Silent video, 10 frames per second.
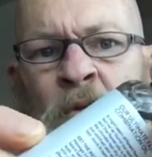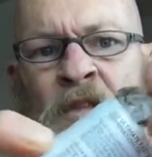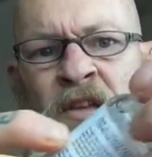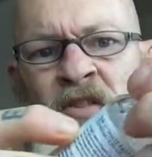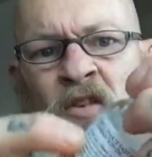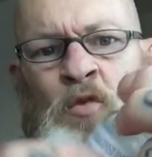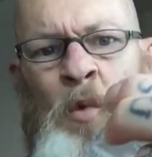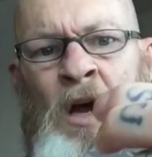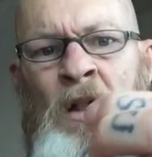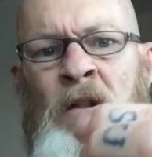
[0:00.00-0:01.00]
with this as
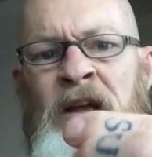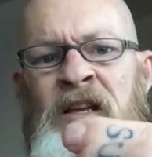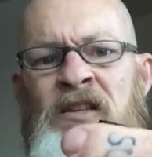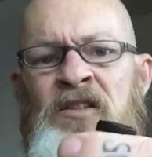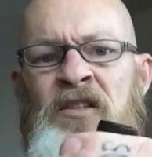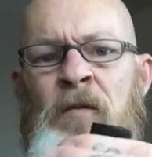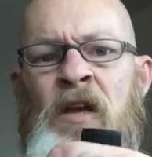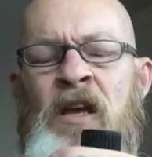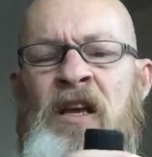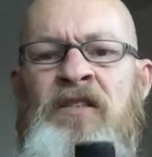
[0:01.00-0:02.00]
well is
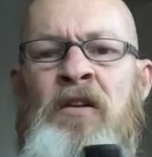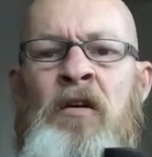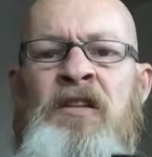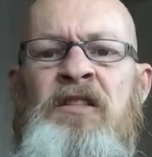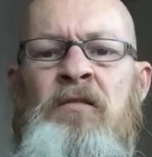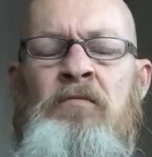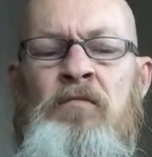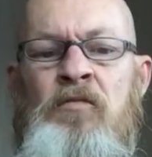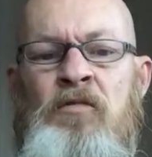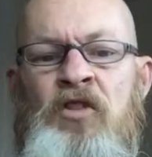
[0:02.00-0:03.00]
it's a nice
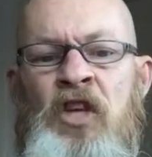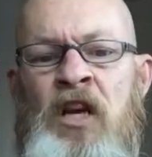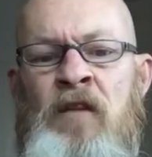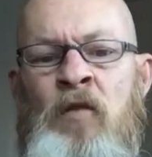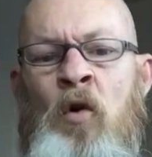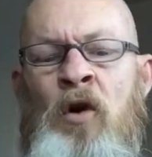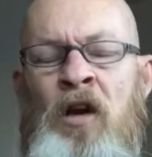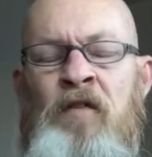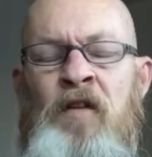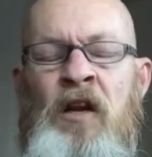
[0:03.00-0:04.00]
shave
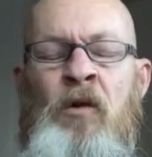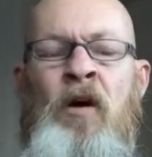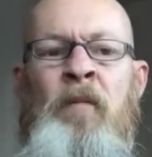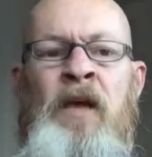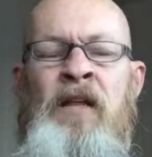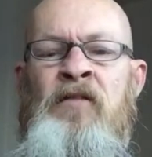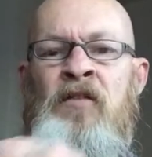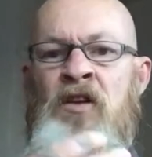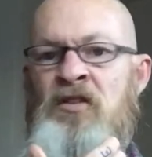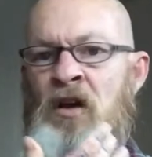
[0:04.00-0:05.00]
oil, if you know what I mean,
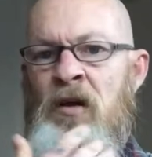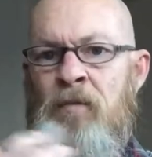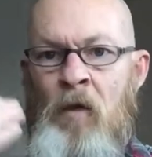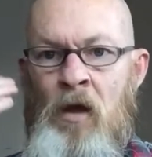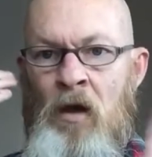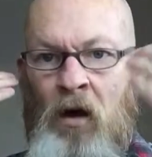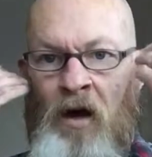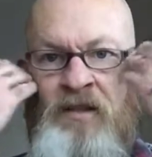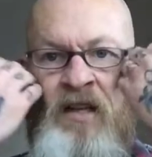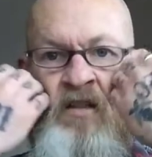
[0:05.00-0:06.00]
because I
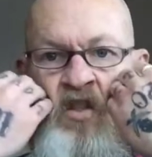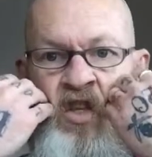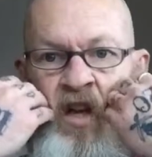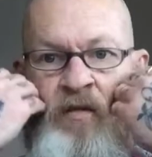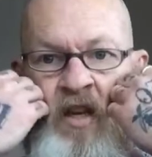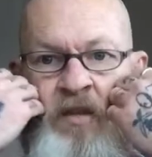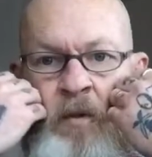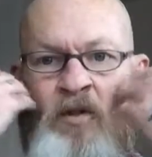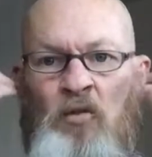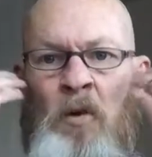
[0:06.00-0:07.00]
tend to shave these
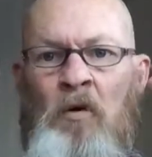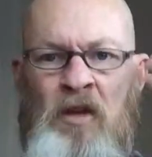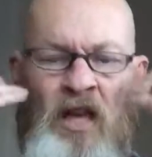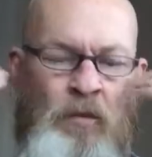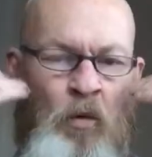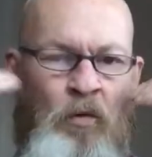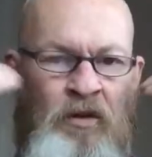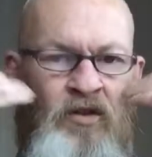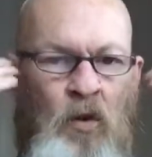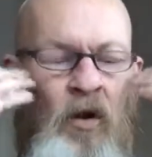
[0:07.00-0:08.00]
bits as well, keep all
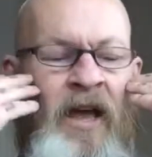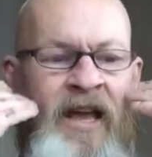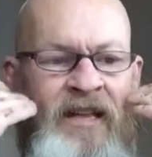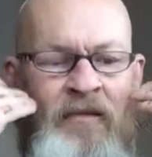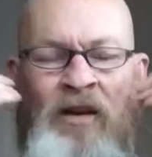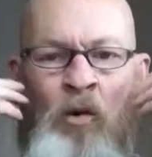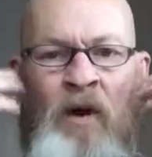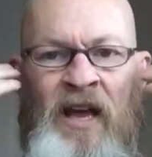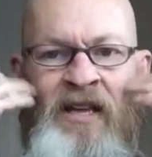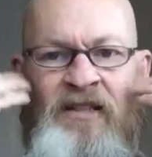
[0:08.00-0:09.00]
the sort of hair,
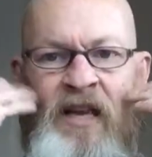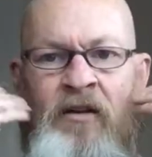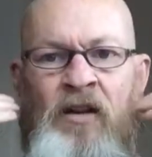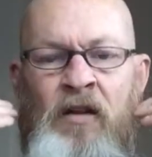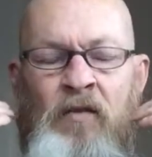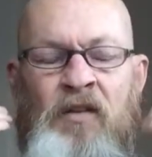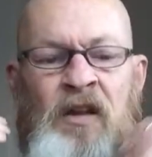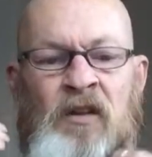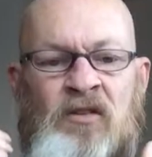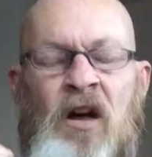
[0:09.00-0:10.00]
little hairs down and
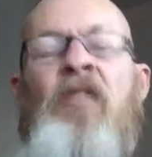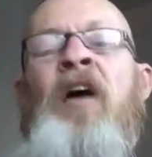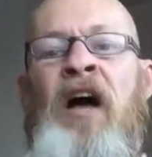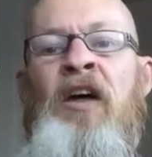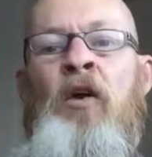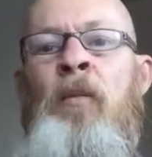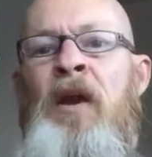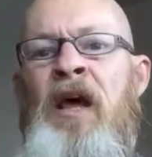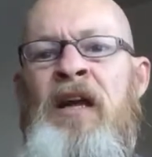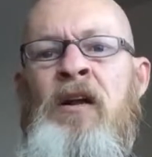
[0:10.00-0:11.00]
everything else like that, and on my
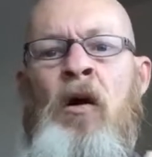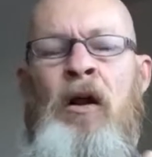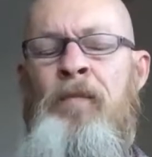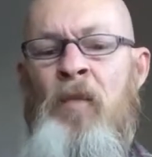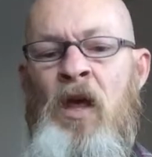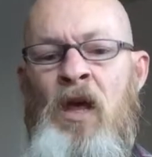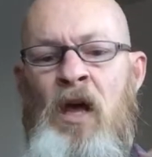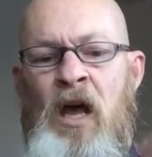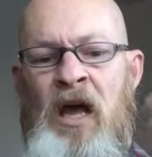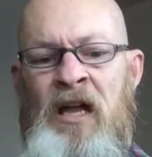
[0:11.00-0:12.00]
neckline.
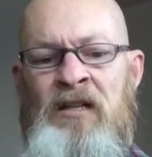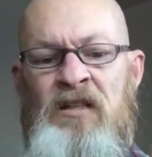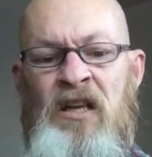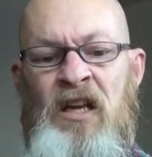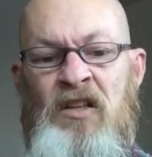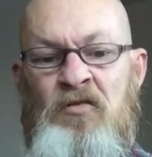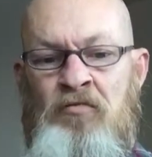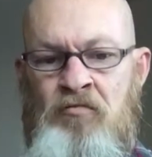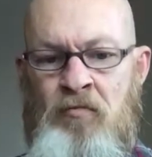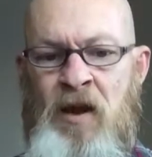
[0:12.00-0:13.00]
And it's
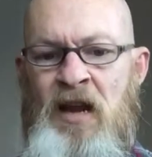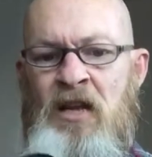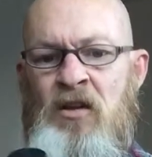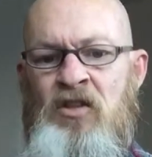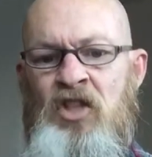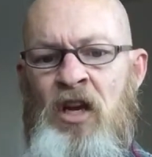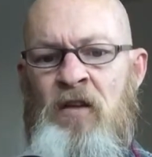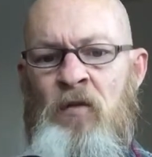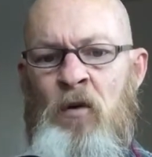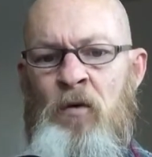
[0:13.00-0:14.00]
really good
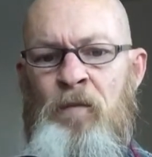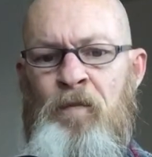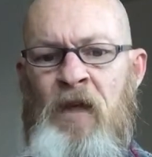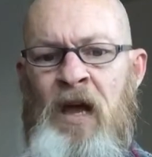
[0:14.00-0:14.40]
shave oil.